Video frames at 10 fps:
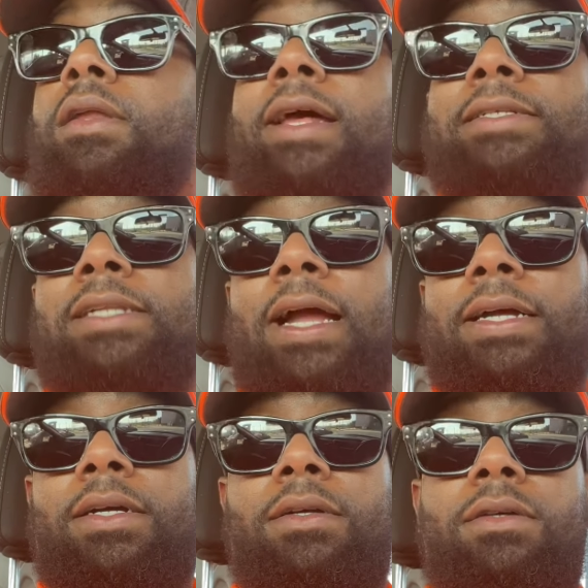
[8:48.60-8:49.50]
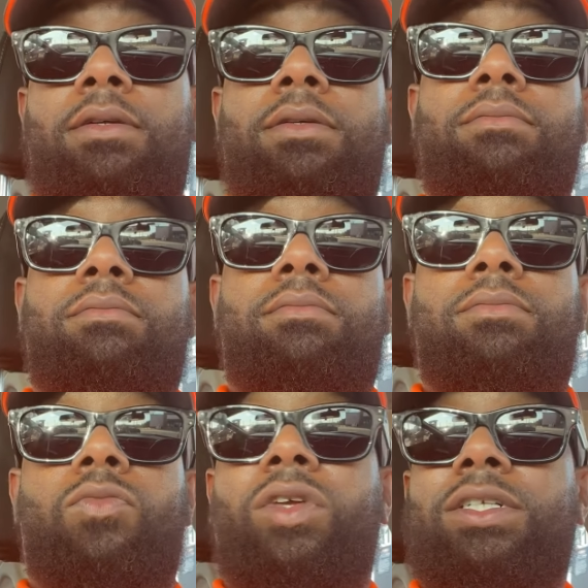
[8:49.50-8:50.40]
That's lack of
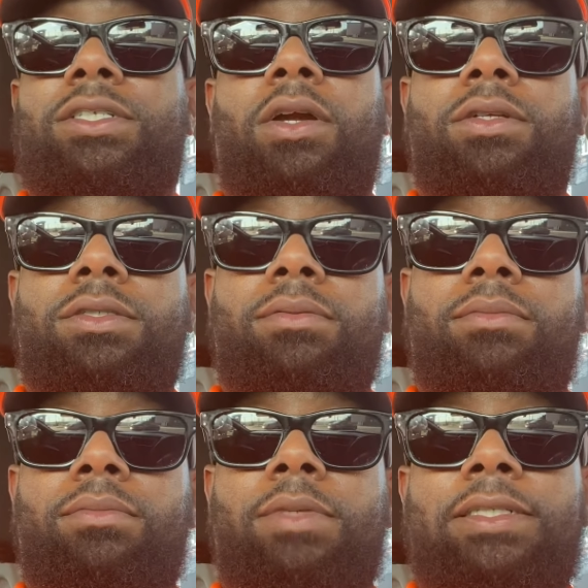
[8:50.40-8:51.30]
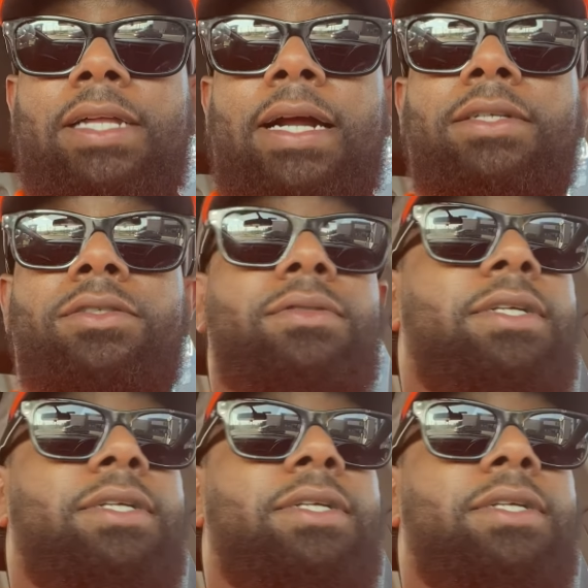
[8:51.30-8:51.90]
research. That's lack of due